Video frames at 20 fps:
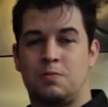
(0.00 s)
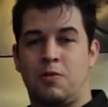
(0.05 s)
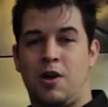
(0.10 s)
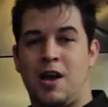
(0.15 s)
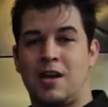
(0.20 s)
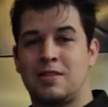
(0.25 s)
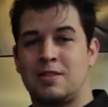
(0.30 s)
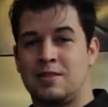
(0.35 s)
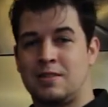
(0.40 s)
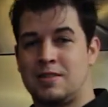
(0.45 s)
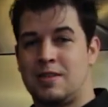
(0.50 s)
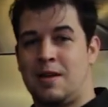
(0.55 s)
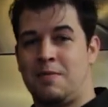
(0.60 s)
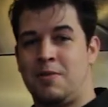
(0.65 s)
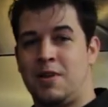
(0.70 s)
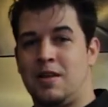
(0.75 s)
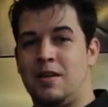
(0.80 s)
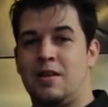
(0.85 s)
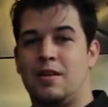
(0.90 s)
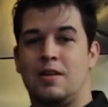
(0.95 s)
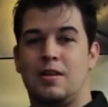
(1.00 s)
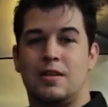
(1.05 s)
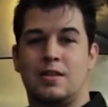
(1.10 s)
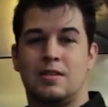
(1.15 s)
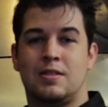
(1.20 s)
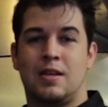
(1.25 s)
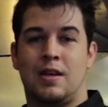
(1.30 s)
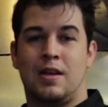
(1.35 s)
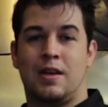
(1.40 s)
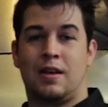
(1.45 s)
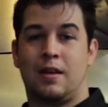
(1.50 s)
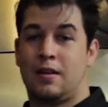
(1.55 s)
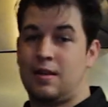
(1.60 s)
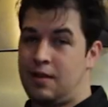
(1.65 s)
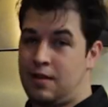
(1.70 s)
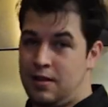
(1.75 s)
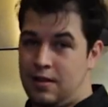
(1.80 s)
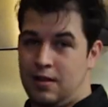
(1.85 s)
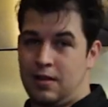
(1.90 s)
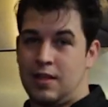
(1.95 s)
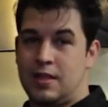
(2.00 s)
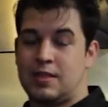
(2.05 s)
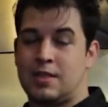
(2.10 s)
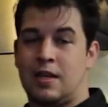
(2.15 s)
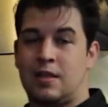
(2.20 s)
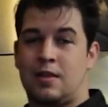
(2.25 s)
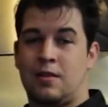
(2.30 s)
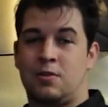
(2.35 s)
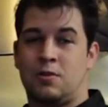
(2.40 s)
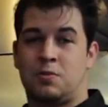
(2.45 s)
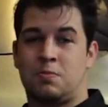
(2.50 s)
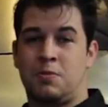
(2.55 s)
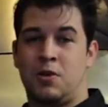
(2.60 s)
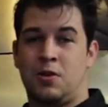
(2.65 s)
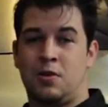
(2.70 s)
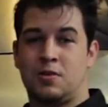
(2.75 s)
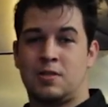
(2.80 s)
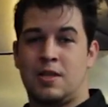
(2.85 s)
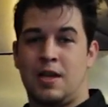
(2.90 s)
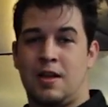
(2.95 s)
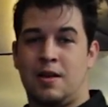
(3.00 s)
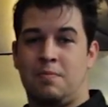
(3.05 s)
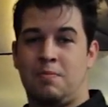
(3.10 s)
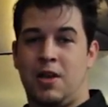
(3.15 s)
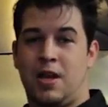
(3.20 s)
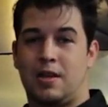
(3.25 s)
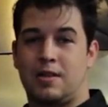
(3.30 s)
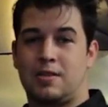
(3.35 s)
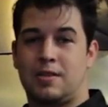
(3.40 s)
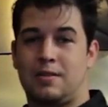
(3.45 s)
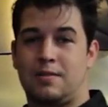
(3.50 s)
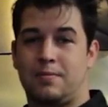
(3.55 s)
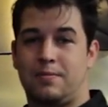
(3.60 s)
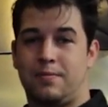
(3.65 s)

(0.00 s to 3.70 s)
Braxton Stedman saying, let's get those meals done in minutes.